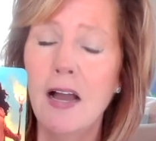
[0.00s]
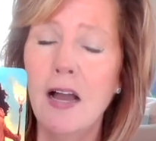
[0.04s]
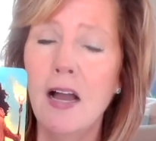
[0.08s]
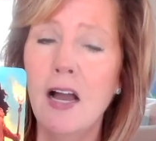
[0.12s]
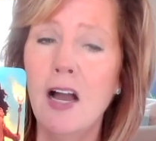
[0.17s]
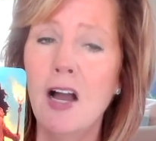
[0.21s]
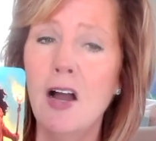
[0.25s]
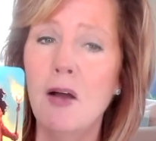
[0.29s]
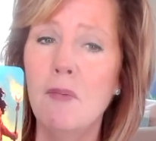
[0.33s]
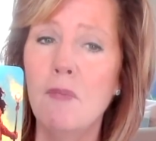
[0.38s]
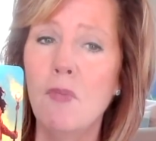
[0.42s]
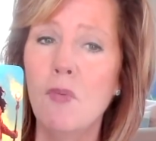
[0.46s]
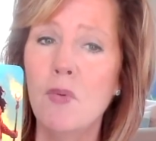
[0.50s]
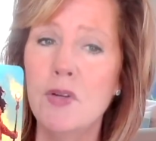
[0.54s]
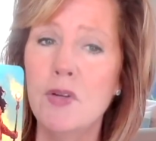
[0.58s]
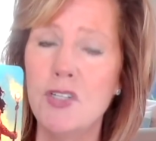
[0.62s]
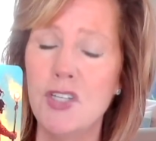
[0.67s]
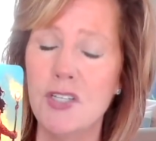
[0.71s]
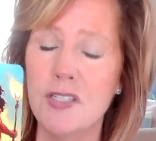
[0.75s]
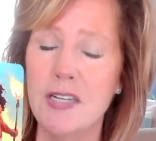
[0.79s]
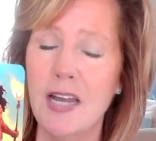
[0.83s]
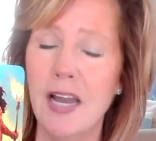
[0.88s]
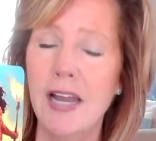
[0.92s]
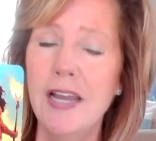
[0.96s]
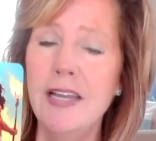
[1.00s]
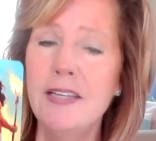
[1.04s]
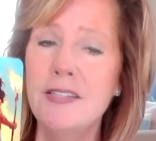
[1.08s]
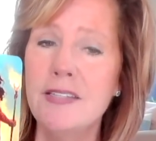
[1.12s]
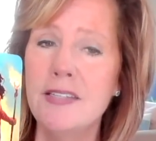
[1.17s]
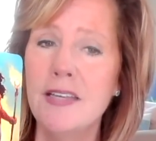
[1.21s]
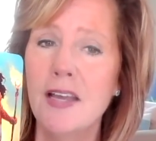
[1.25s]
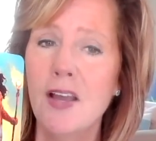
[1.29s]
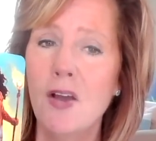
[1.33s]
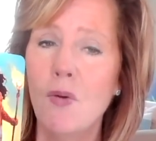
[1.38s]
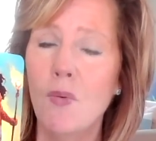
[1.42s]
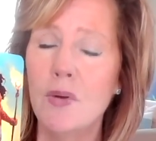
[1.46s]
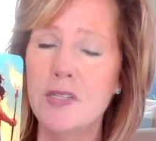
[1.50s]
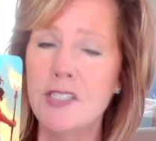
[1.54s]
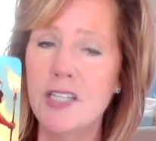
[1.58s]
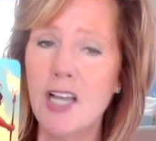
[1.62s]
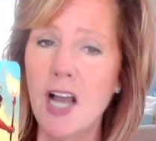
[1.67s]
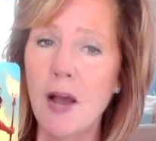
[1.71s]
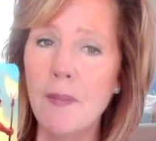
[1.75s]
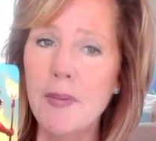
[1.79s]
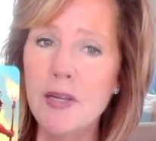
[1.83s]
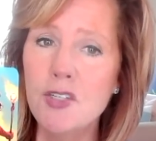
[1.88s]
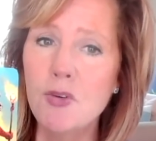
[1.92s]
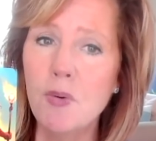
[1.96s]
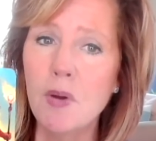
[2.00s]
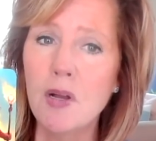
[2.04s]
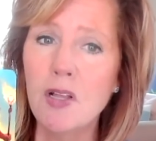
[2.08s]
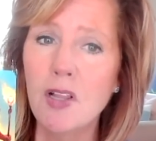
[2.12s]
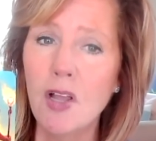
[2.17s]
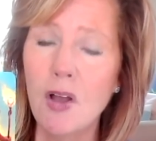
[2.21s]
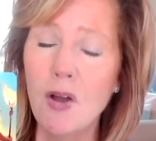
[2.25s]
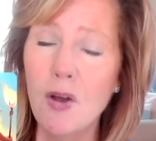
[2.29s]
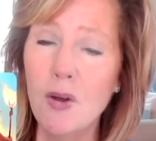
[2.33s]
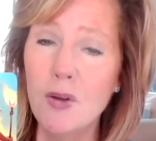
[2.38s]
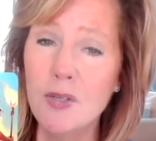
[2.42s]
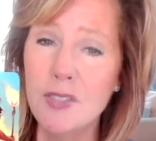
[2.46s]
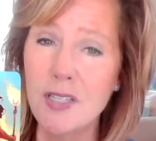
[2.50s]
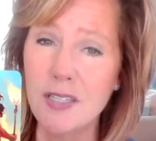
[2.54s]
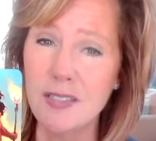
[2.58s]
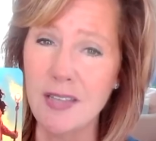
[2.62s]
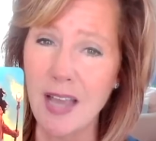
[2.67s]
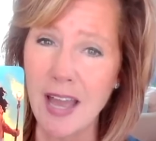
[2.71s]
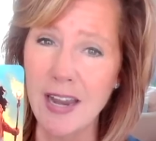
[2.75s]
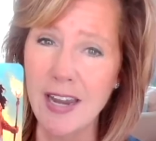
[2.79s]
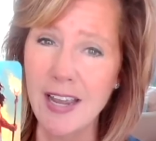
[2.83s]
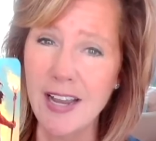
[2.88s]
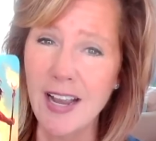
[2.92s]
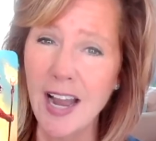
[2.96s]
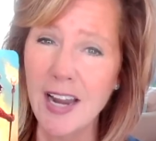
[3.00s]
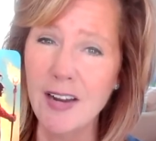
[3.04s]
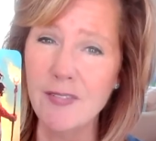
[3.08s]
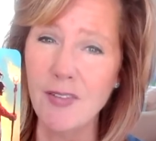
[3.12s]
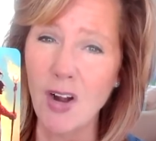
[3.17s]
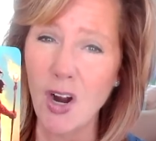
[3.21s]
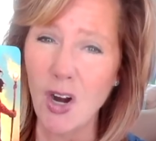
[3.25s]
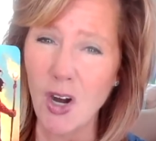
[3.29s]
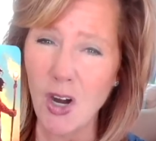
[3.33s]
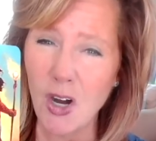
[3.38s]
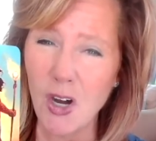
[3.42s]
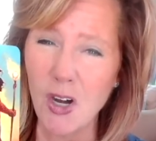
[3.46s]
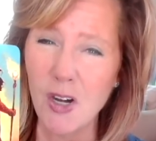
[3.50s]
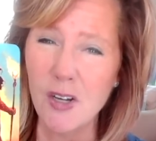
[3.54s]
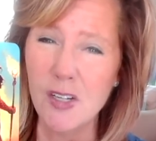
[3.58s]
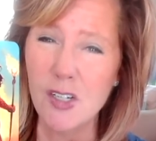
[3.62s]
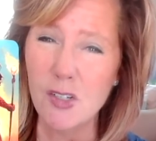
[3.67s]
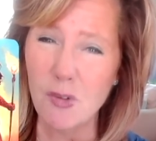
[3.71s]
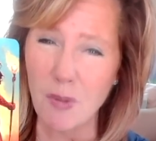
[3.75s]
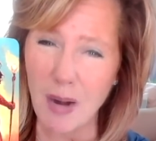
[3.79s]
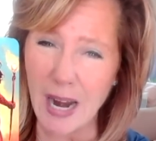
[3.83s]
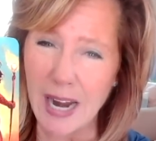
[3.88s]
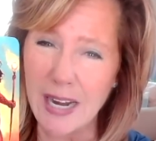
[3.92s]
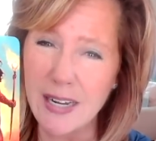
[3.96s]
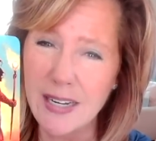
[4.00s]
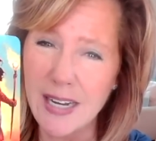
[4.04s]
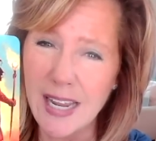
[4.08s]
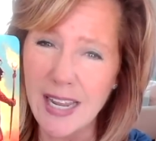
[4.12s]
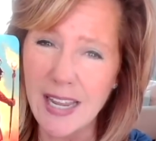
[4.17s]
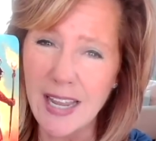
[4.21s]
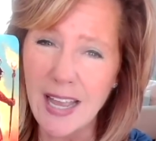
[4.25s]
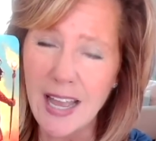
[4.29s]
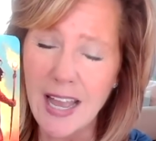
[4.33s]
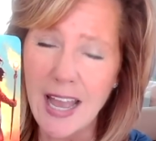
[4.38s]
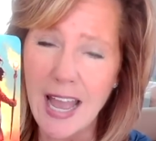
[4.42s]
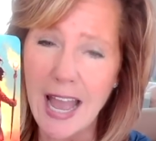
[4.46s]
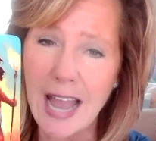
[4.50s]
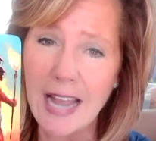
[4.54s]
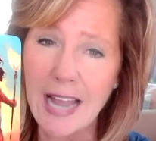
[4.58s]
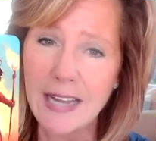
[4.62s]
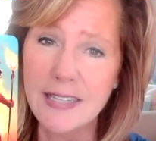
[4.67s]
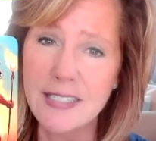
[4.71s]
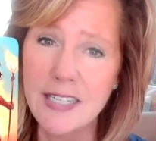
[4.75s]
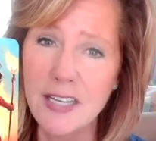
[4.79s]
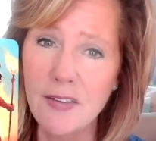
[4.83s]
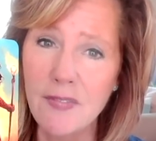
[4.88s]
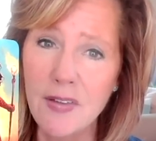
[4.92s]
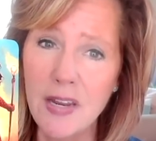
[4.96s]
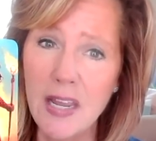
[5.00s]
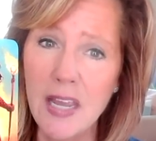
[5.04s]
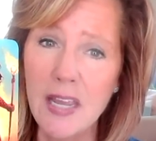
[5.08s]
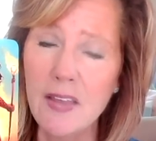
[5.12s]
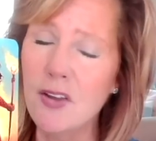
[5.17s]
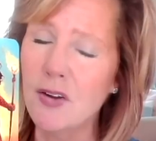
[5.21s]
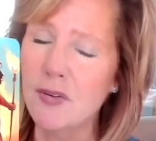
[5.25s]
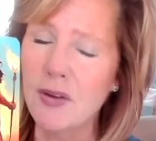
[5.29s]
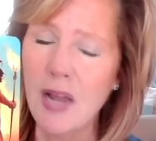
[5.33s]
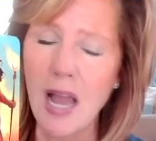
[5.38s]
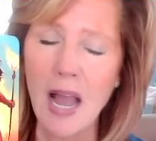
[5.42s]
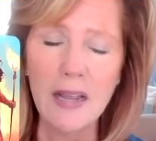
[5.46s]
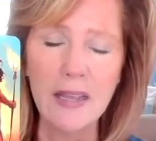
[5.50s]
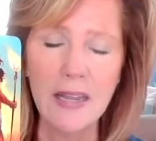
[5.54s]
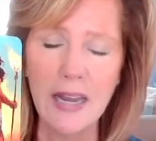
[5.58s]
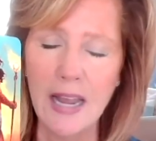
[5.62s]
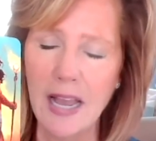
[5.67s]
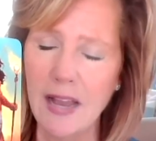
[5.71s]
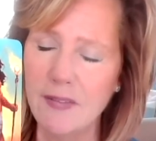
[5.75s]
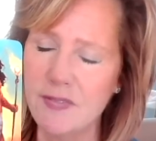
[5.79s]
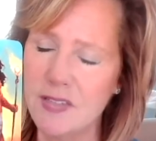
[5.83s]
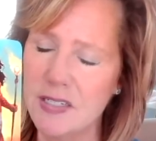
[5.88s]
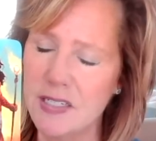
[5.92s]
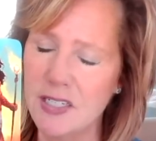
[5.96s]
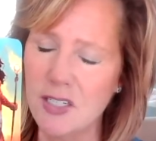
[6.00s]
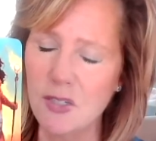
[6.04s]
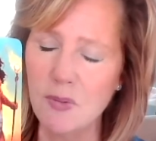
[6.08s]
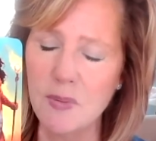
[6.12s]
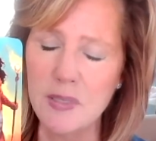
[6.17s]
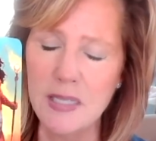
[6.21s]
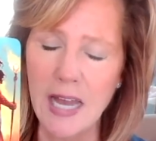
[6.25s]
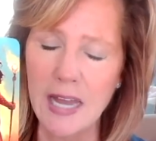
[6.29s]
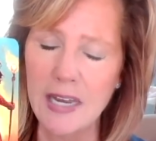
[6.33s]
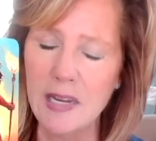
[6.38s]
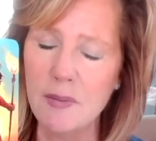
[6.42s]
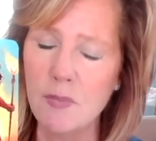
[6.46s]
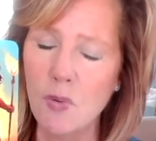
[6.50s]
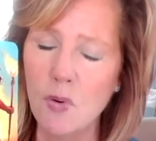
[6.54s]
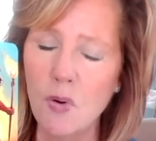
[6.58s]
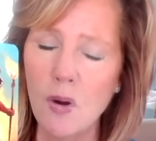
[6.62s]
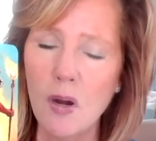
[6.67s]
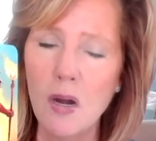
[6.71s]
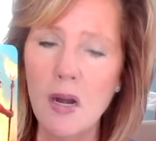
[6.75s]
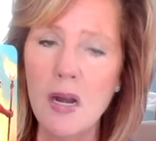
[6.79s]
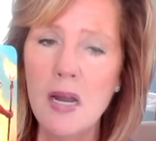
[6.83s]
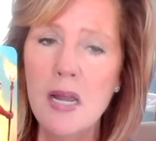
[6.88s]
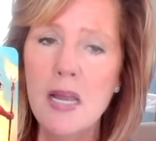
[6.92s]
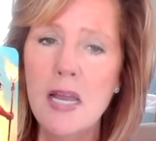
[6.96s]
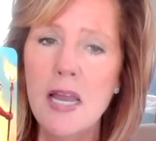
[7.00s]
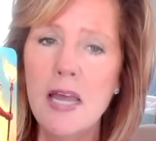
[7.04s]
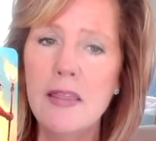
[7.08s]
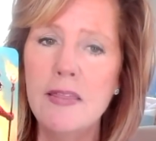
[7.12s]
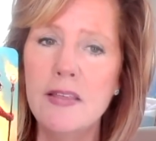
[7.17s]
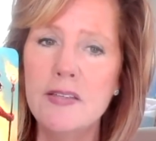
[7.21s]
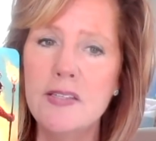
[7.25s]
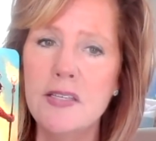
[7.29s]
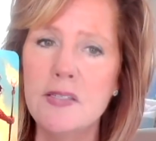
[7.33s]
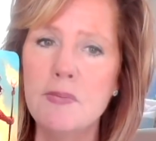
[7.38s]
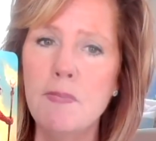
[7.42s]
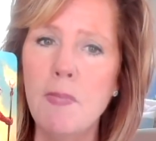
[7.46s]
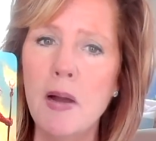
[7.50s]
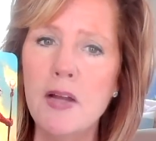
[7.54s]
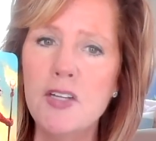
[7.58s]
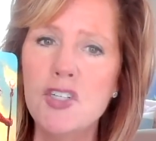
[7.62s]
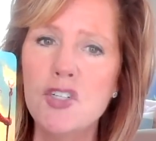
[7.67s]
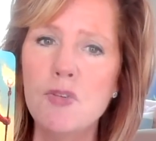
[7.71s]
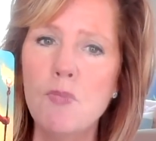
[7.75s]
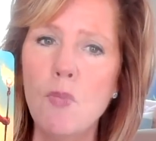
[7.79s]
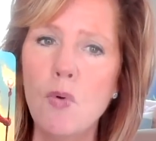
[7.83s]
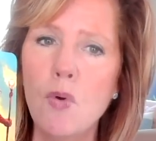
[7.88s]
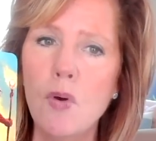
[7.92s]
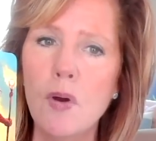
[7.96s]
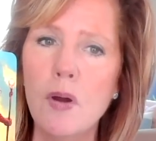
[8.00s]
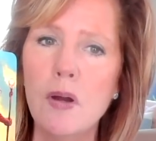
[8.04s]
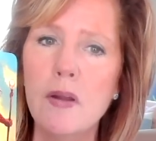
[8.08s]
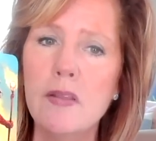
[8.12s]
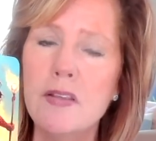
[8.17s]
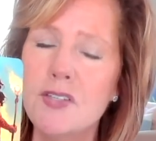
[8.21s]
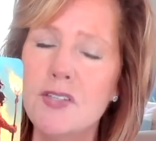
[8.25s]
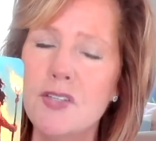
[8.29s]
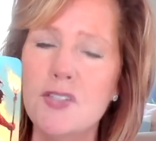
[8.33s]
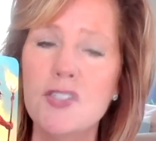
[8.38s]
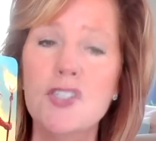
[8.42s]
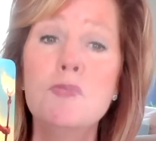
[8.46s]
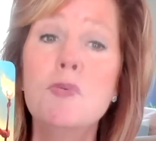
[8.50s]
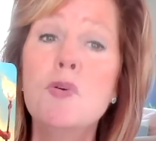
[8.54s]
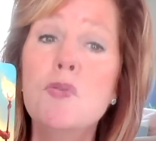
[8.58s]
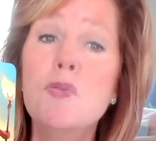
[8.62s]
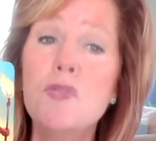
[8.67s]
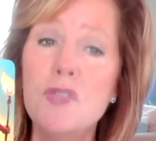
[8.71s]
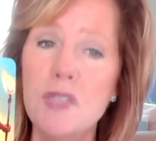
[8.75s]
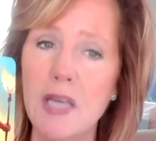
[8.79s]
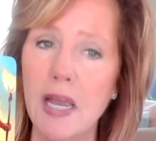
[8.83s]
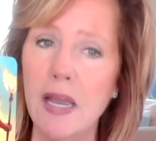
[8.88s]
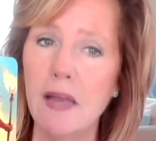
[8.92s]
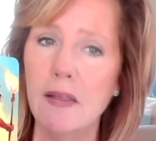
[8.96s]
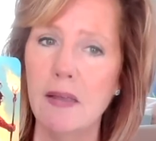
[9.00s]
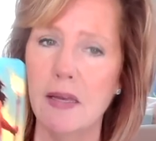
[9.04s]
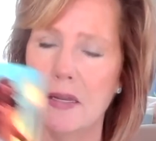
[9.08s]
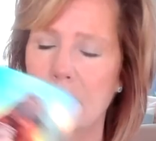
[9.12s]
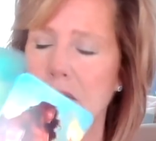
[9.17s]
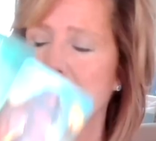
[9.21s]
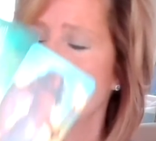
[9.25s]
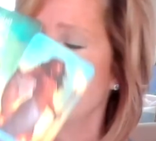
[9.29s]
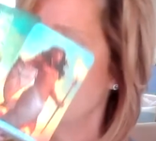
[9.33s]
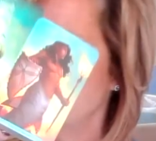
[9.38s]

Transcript: um, which is nice. What's coming to a close is any kind of hard grinding activity. You're not going to have to deal with that anymore. This is much more. This is smooth sailing.